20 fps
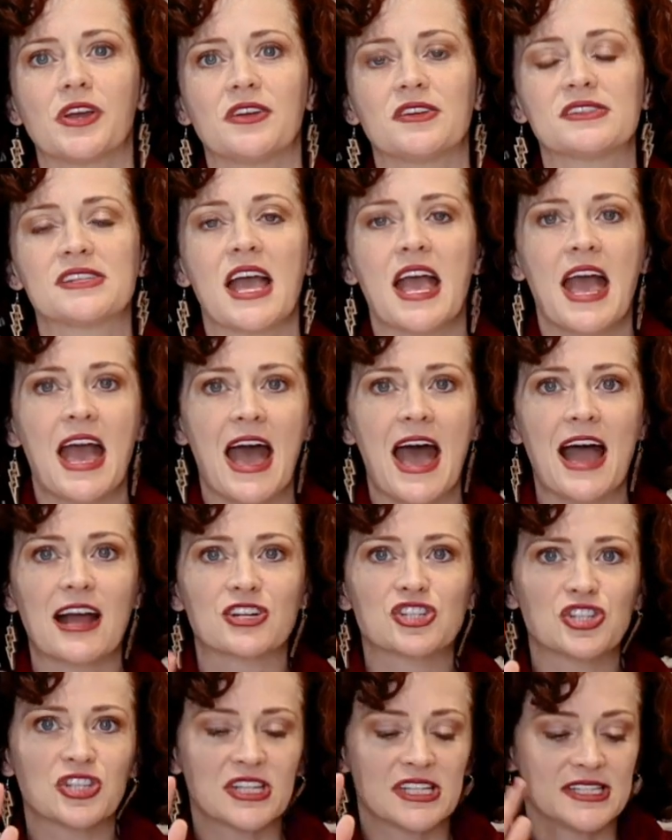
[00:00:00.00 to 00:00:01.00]
oils
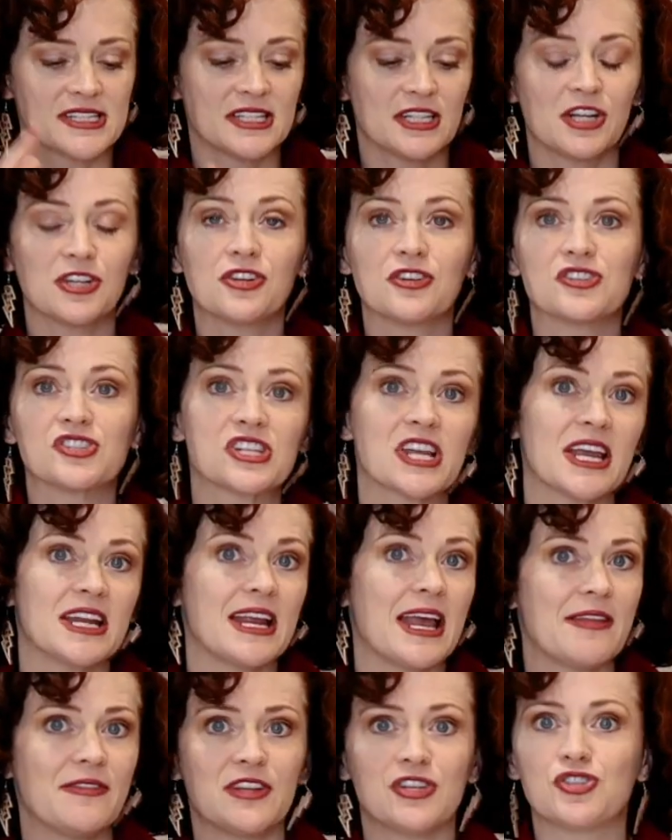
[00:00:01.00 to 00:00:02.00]
actually sit on your
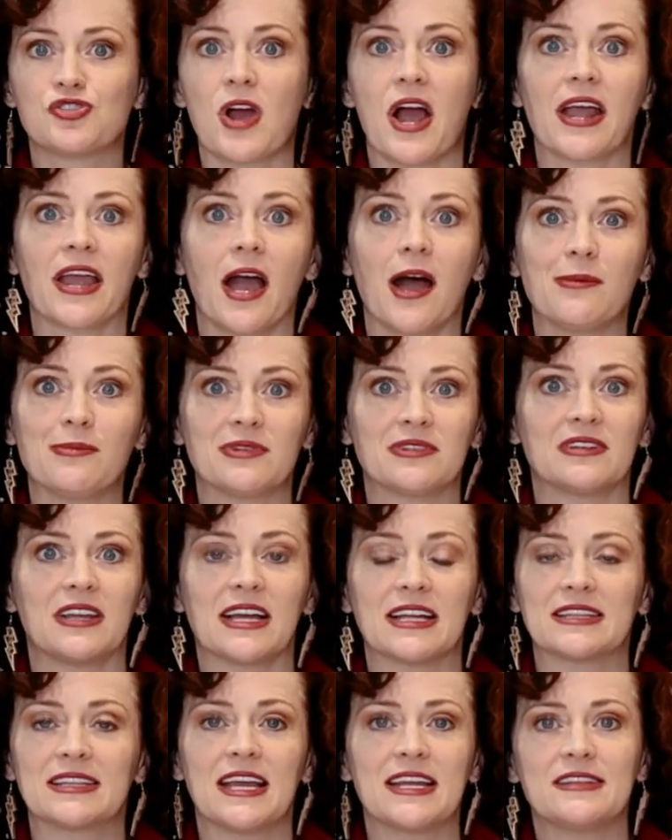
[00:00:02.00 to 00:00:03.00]
skin and then dry up.
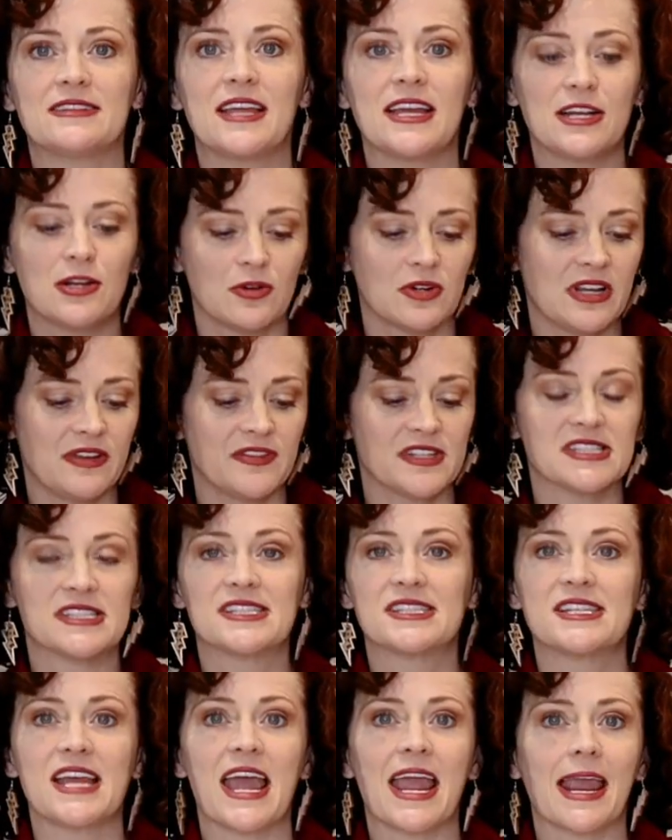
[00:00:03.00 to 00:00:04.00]
Like they, they don't even
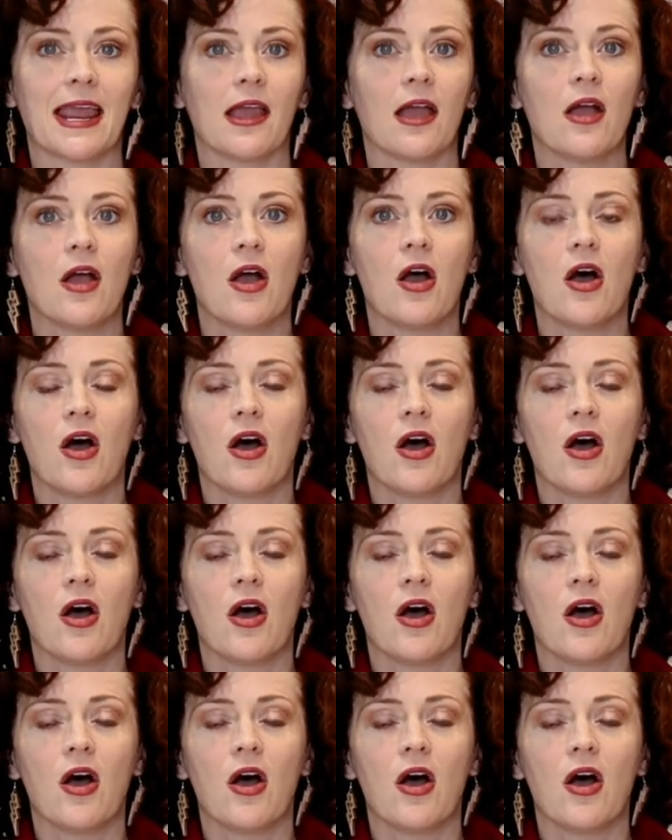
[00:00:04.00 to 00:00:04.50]
stay